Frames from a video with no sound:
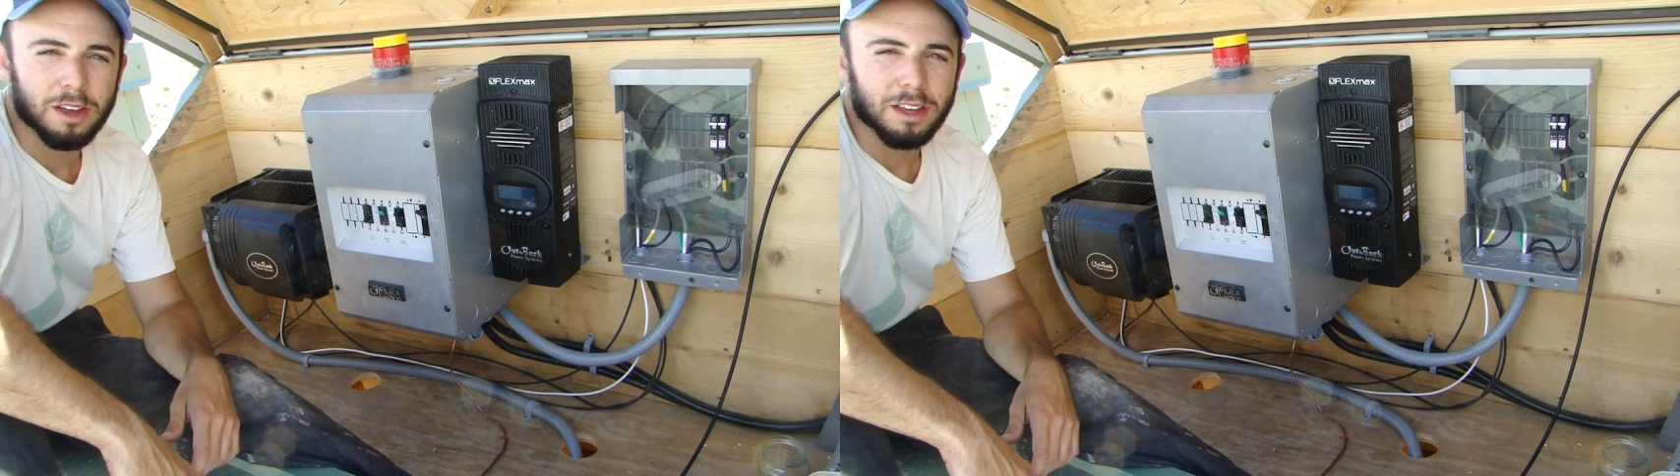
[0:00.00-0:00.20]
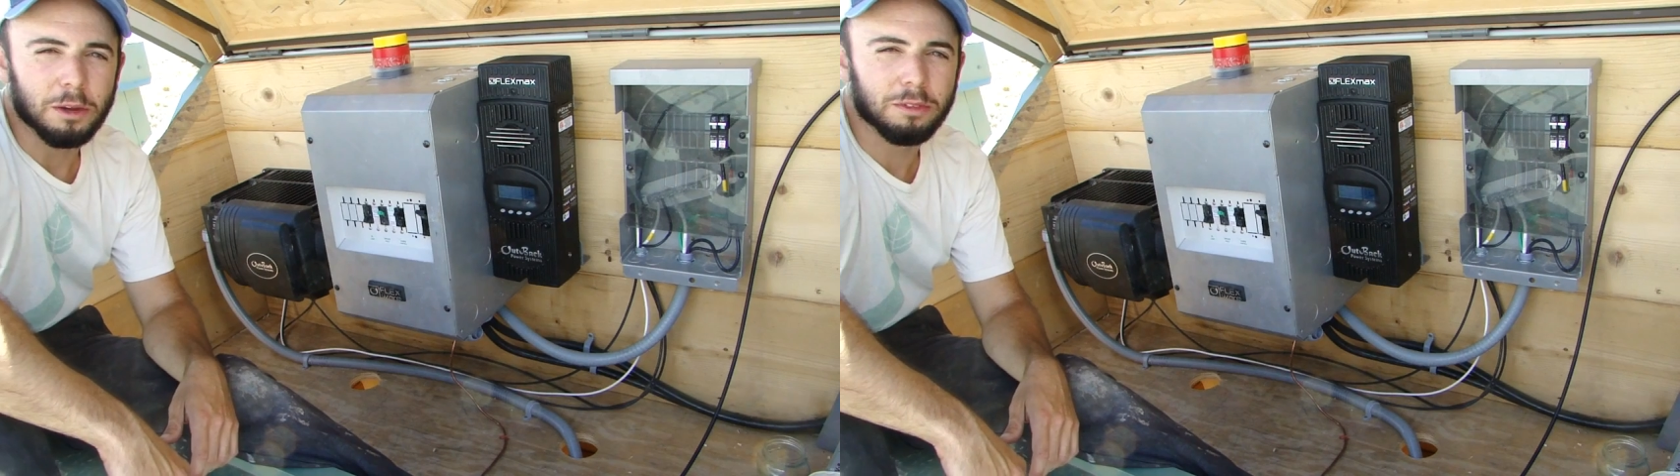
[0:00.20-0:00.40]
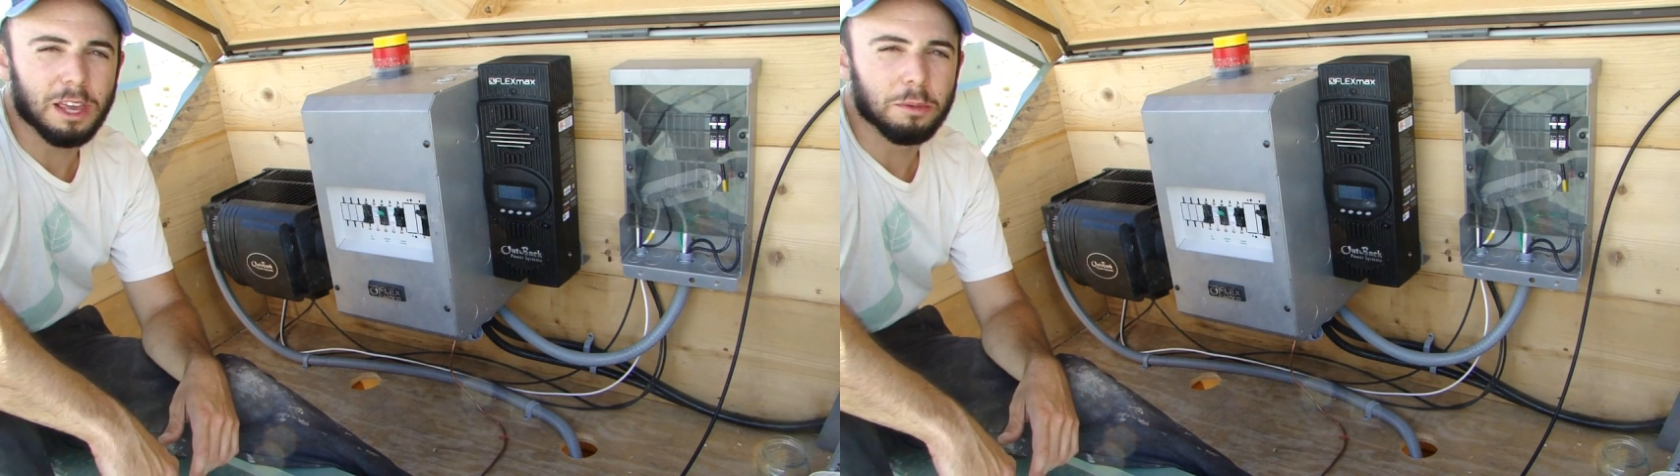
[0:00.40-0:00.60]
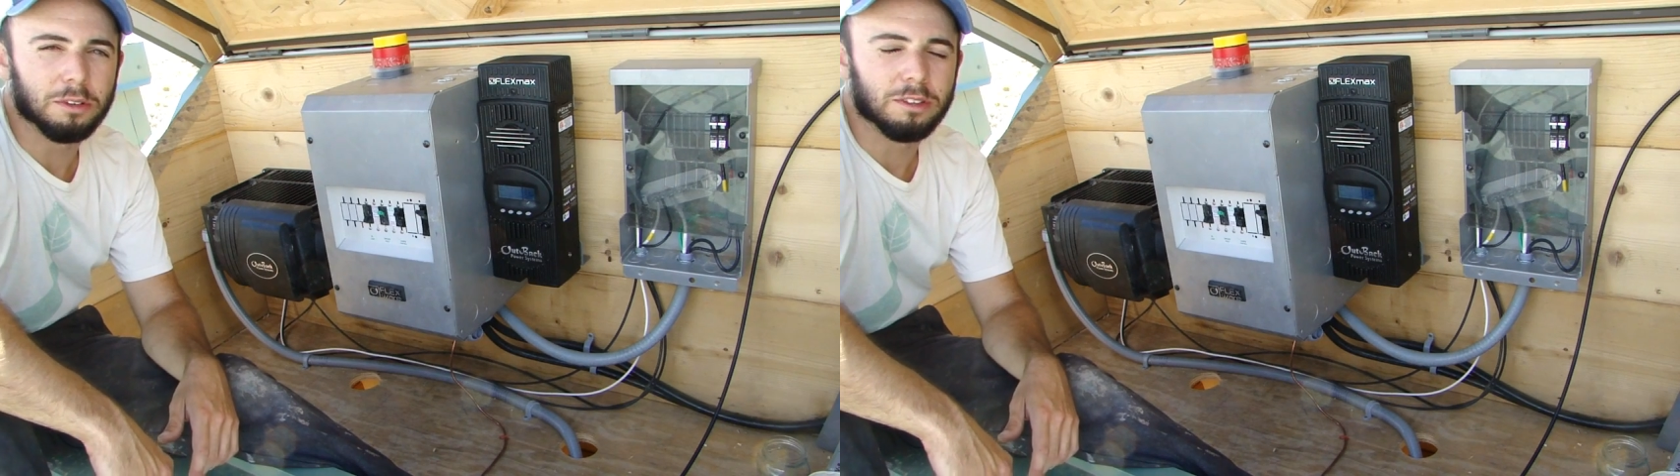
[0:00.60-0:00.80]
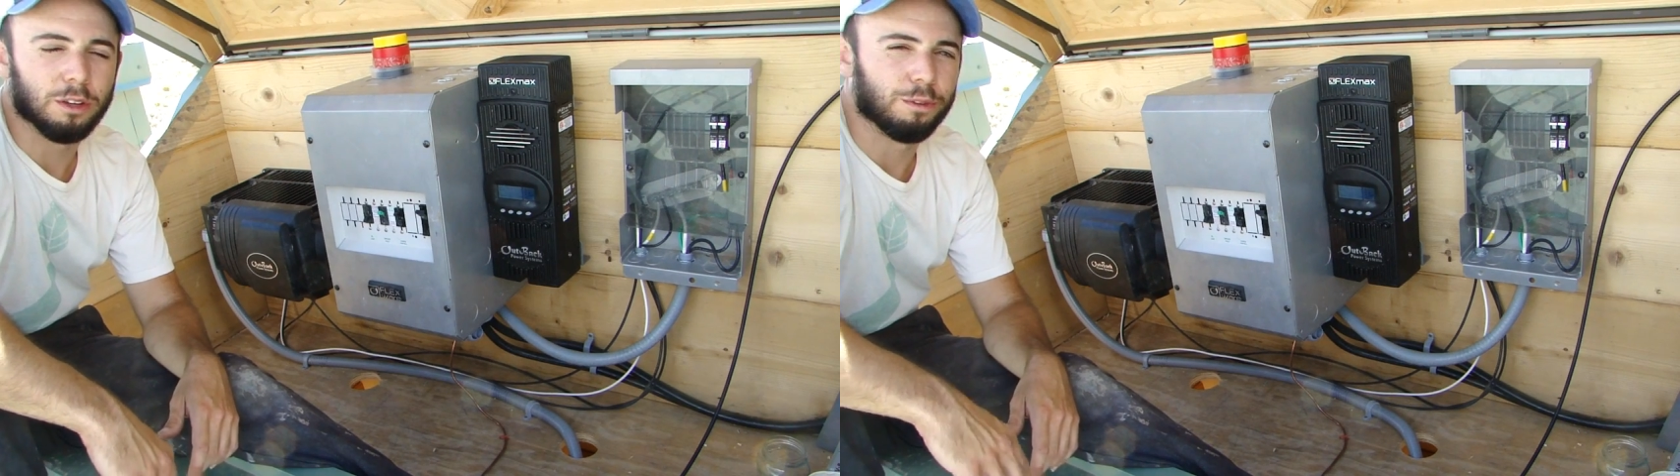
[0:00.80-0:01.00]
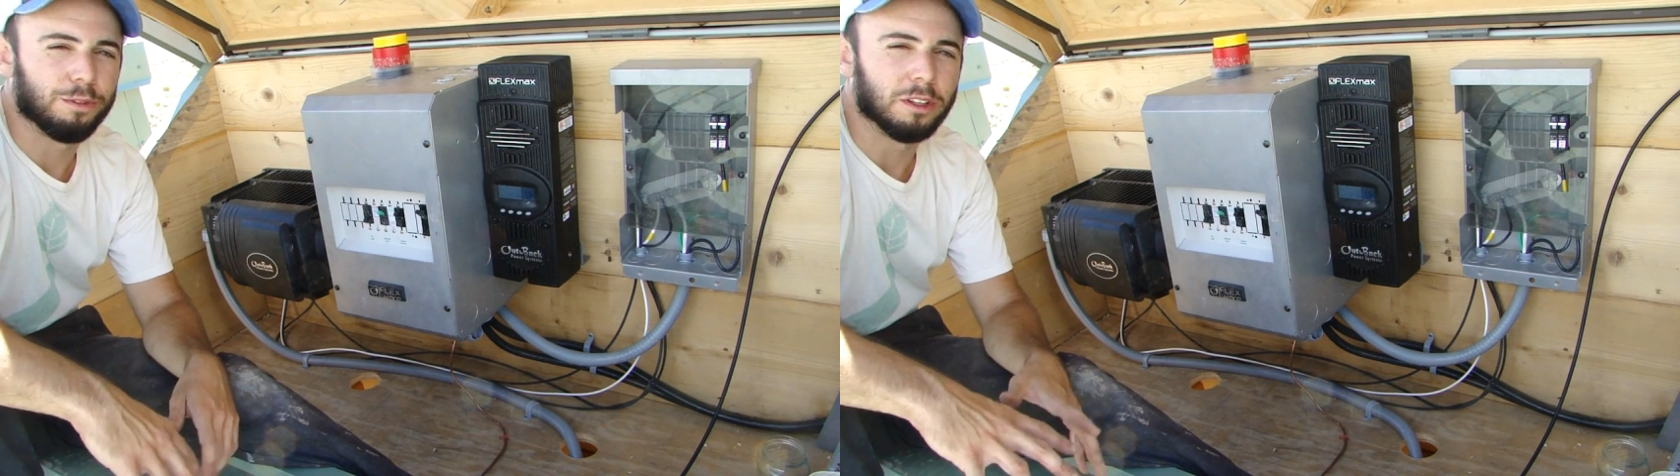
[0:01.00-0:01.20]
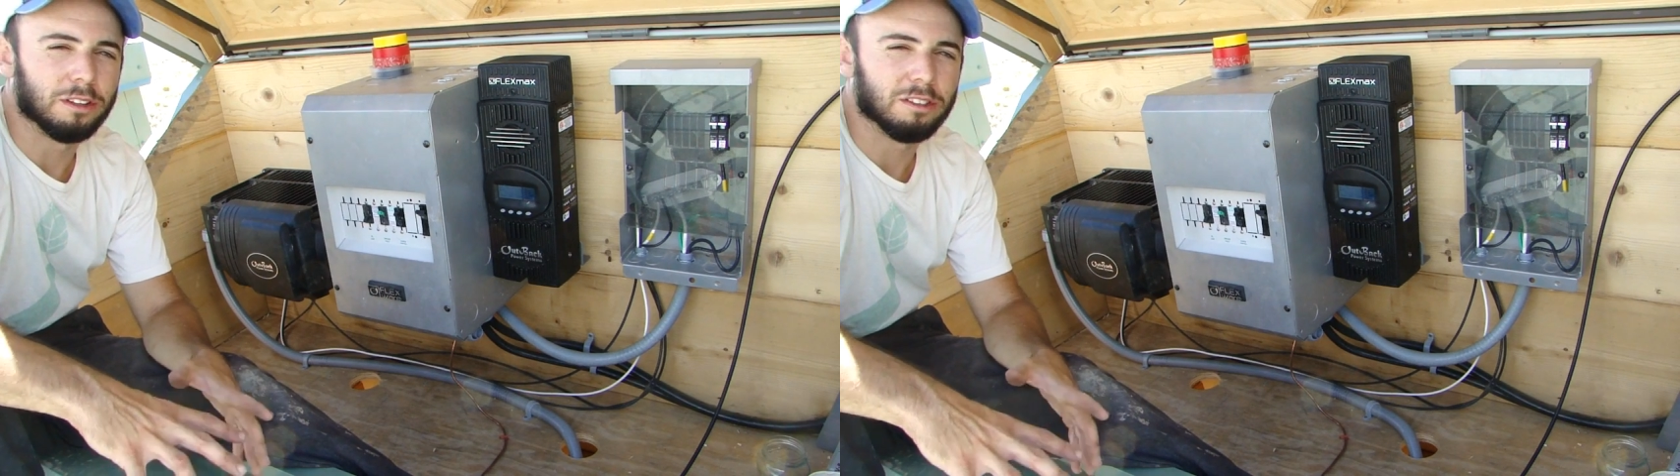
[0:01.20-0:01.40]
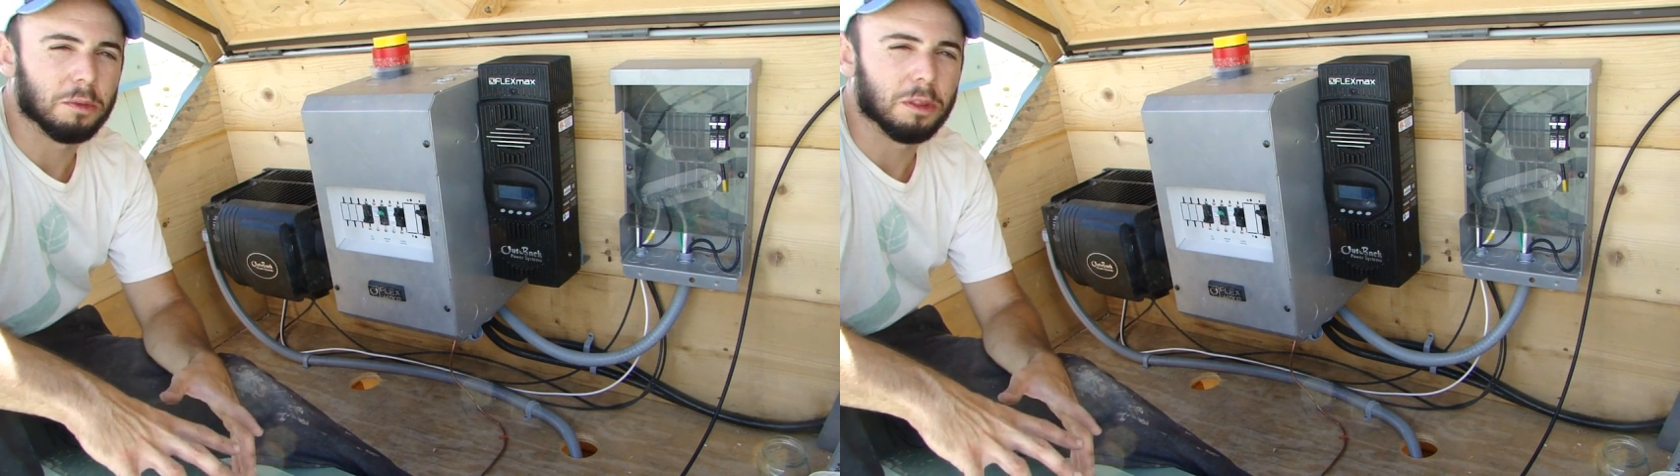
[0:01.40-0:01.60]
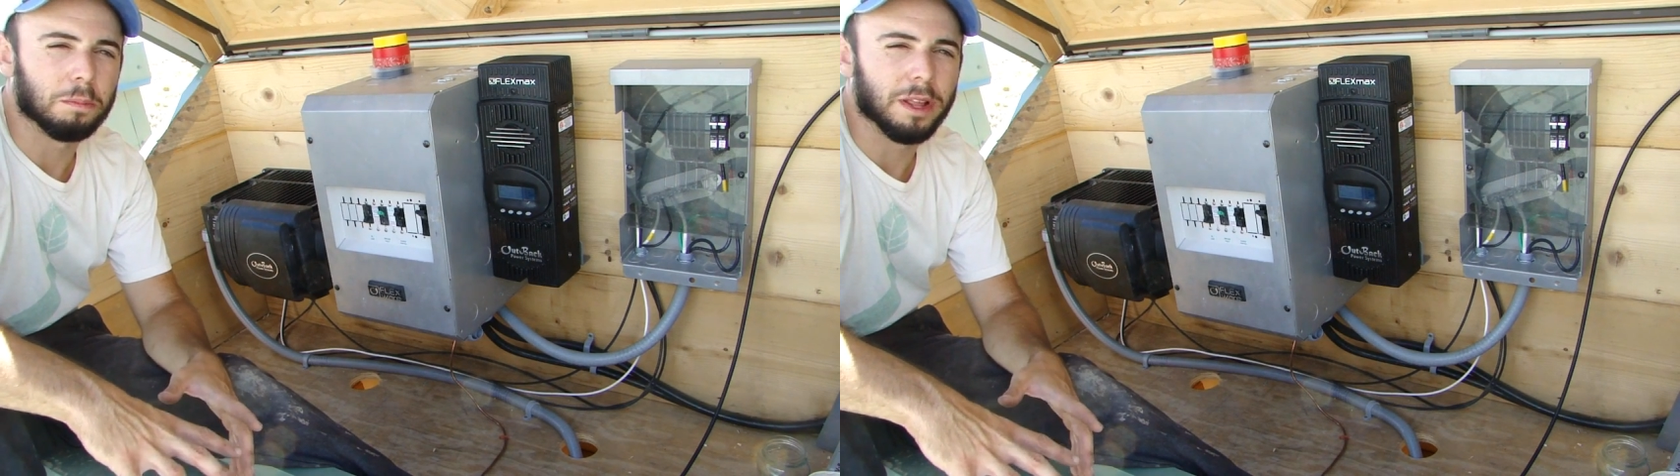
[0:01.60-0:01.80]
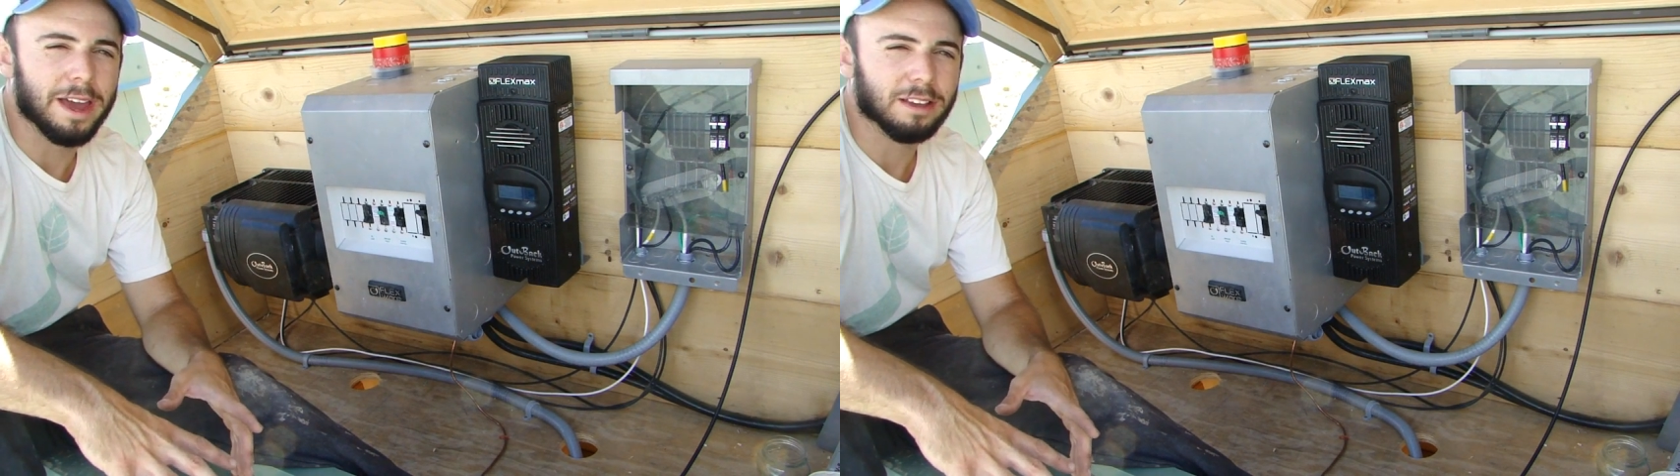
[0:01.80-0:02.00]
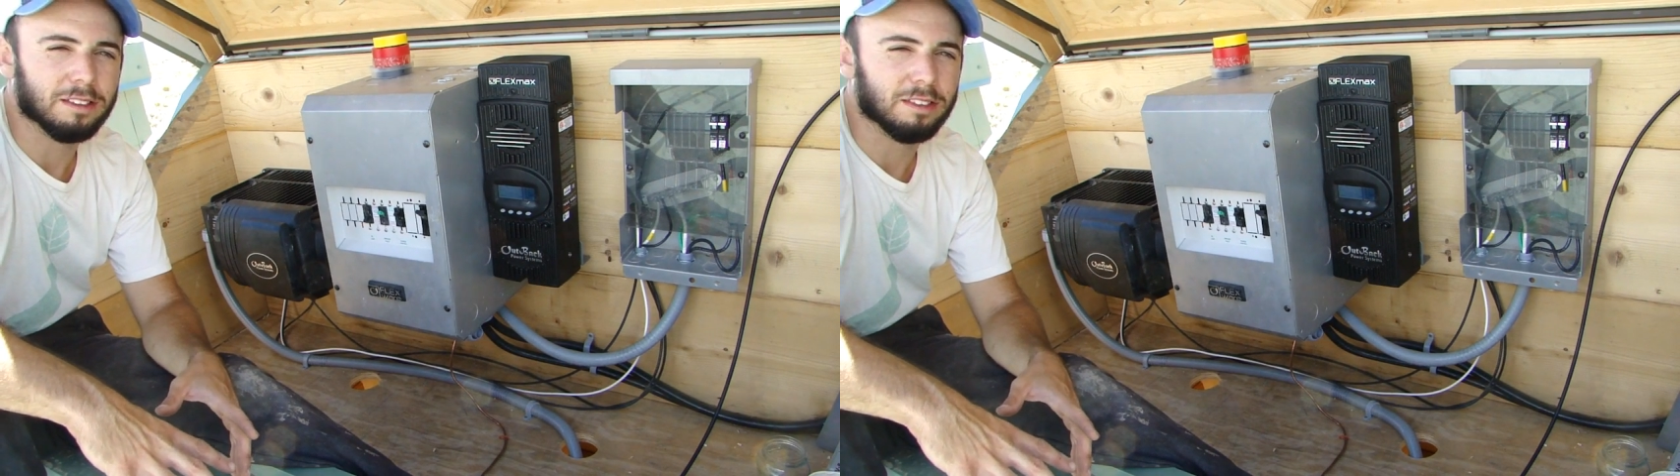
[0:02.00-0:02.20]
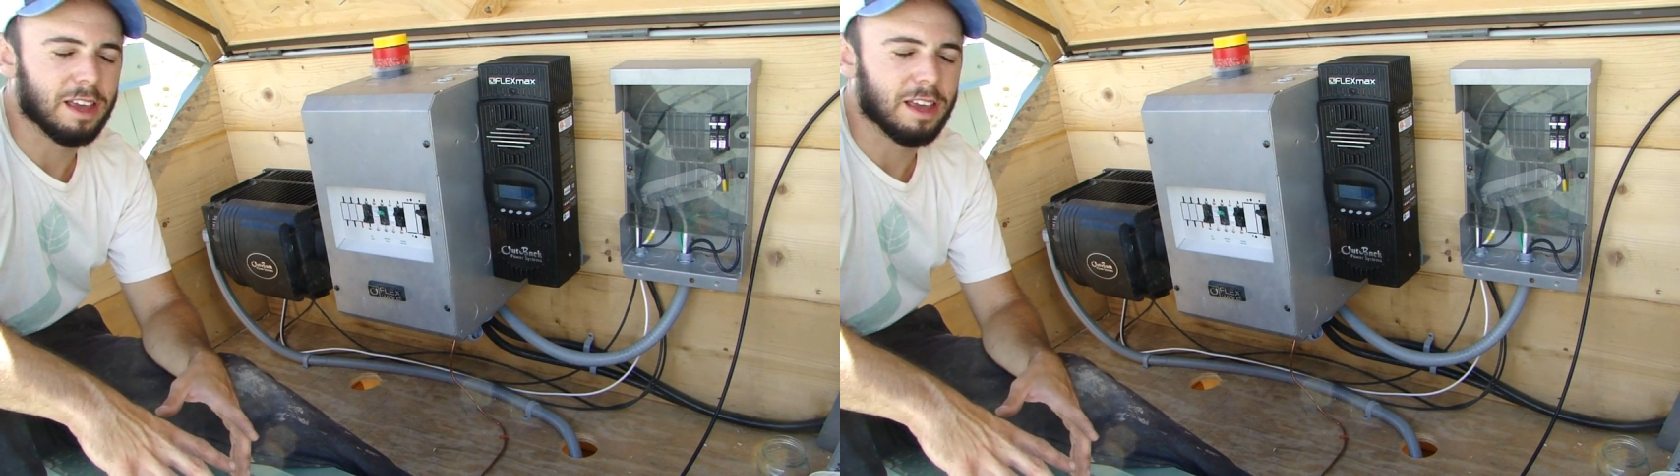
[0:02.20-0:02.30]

he was able to fill in some of the blanks,